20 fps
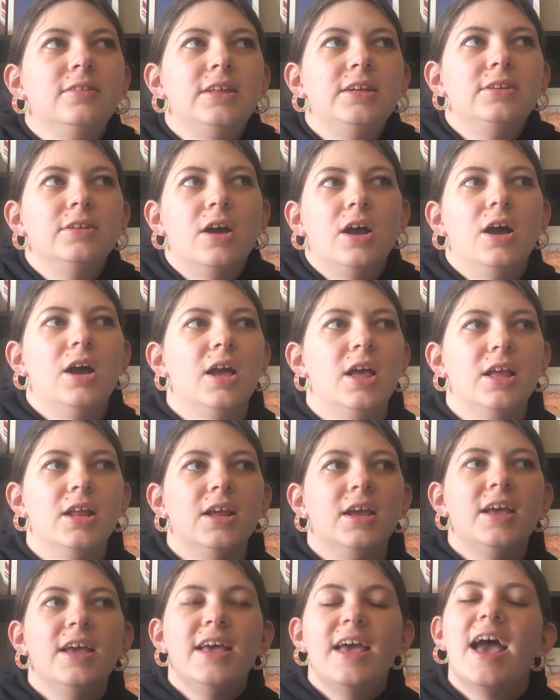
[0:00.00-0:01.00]
like not
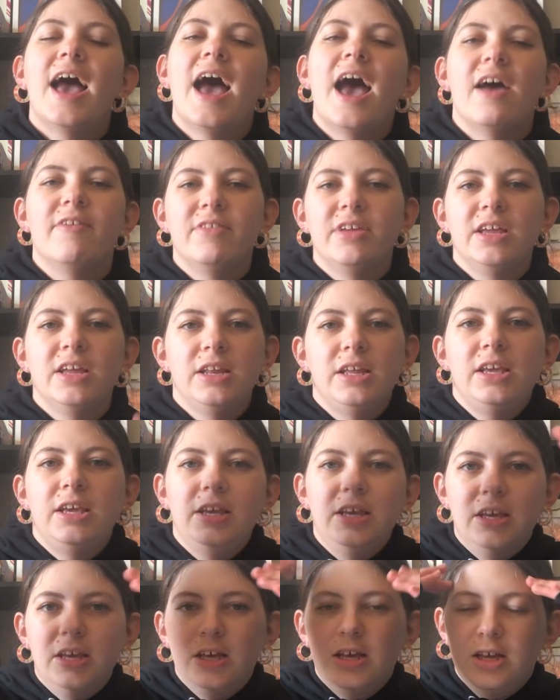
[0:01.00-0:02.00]
having
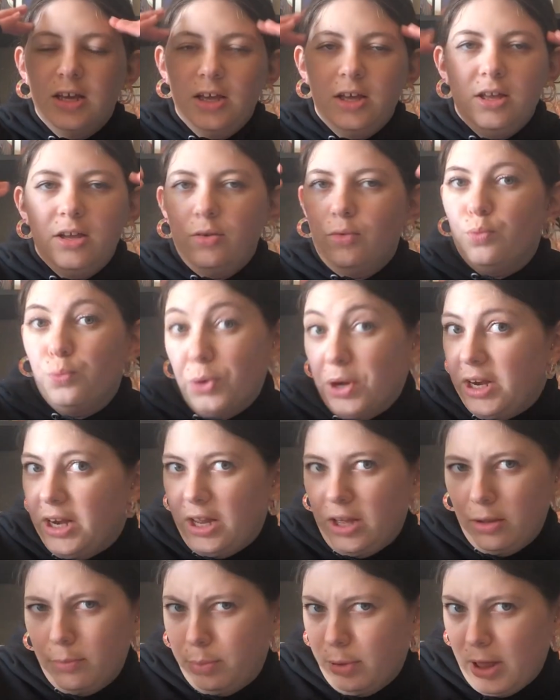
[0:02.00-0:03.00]
any
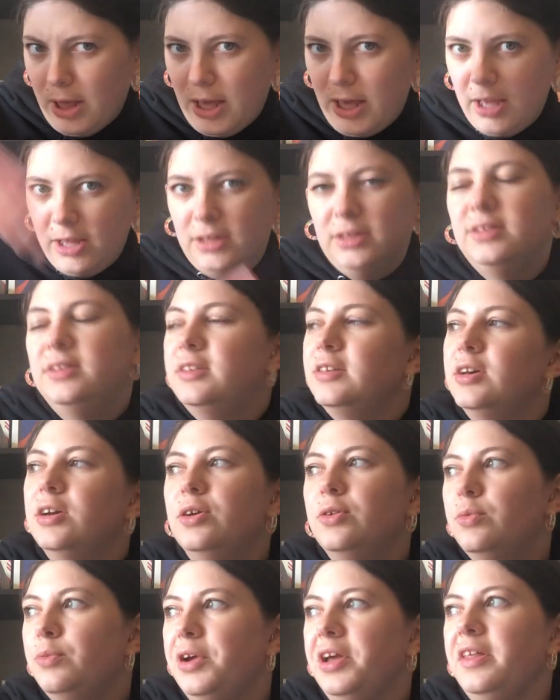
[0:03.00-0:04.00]
reading plans
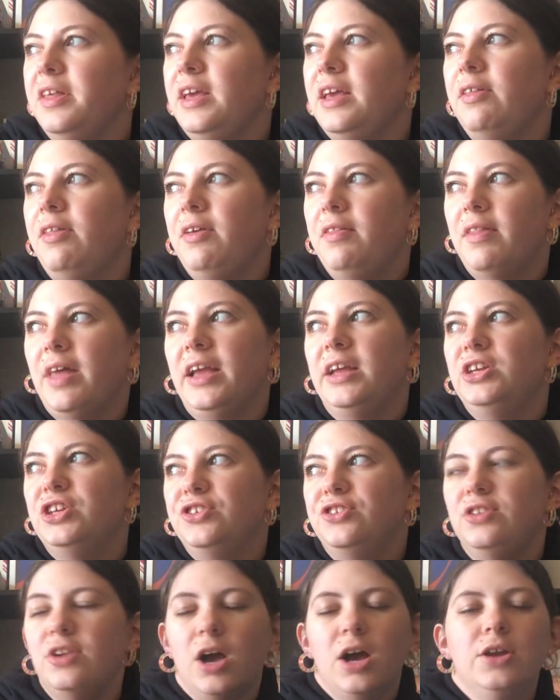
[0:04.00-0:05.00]
really, and like
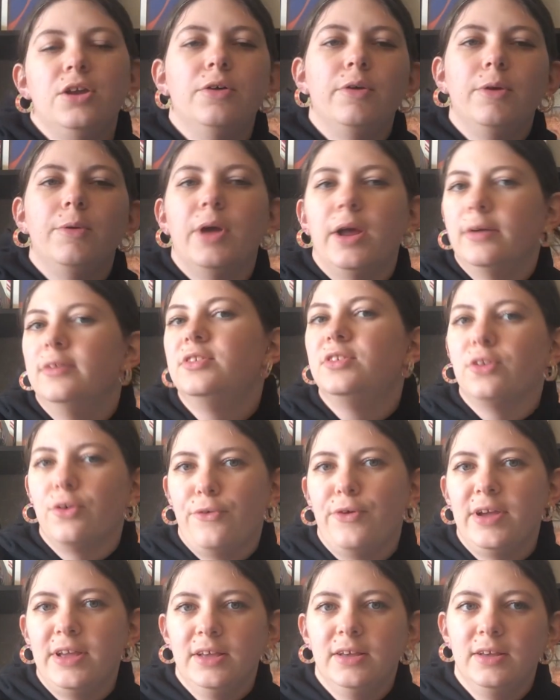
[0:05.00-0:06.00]
just not knowing what I was
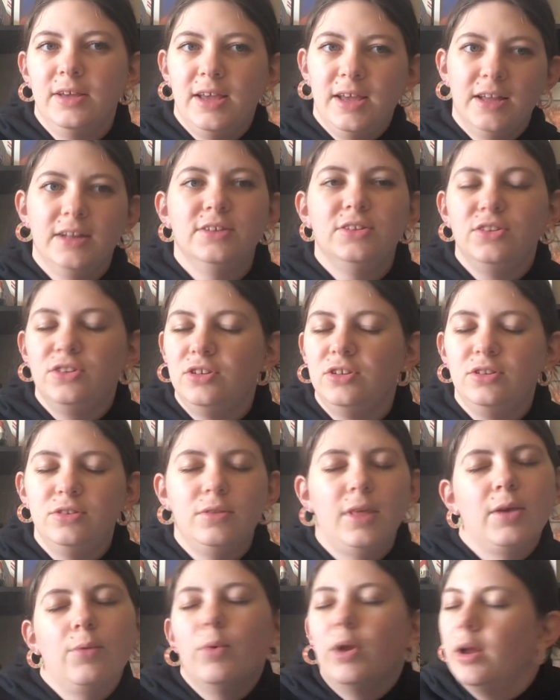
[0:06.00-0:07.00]
going in,
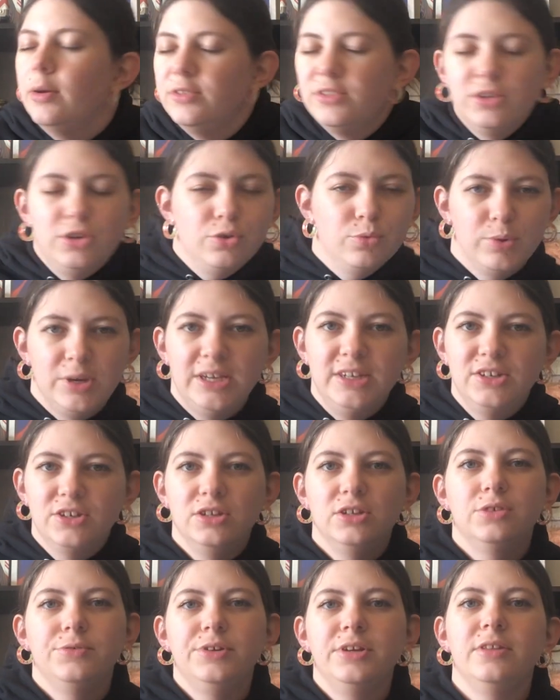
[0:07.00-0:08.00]
like what I was going to read
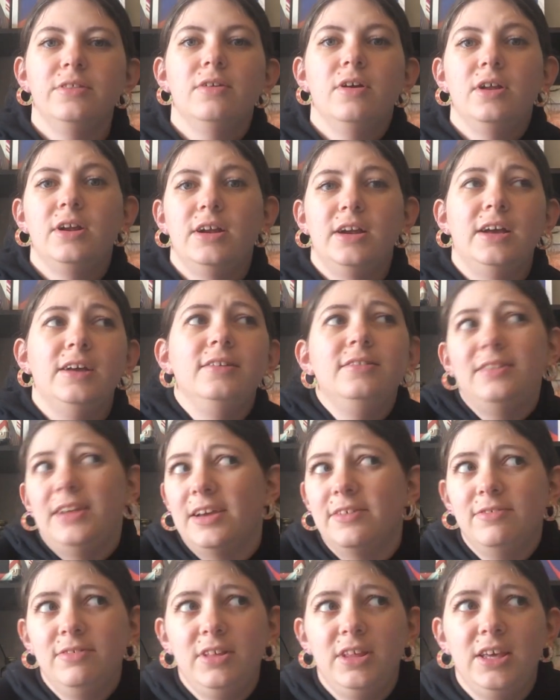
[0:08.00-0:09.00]
during the readathon. And I
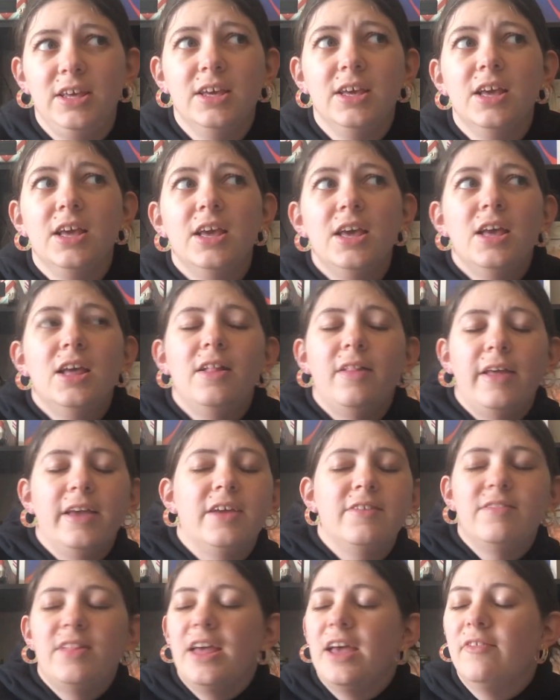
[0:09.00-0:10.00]
definitely, like,
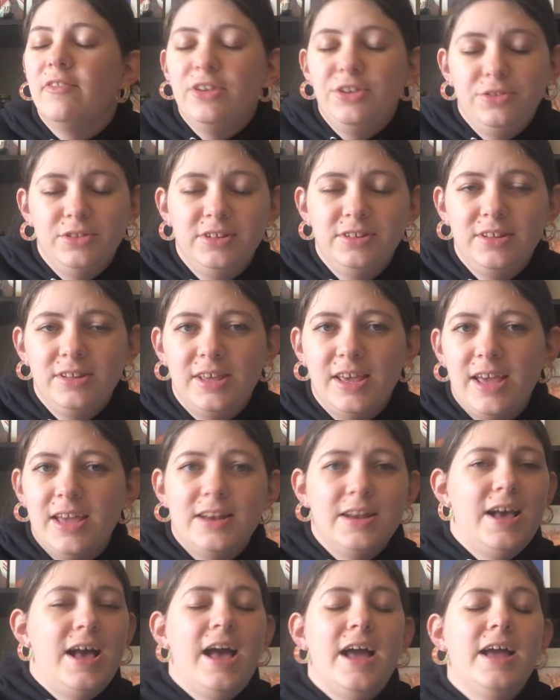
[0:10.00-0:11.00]
if they ever do this again,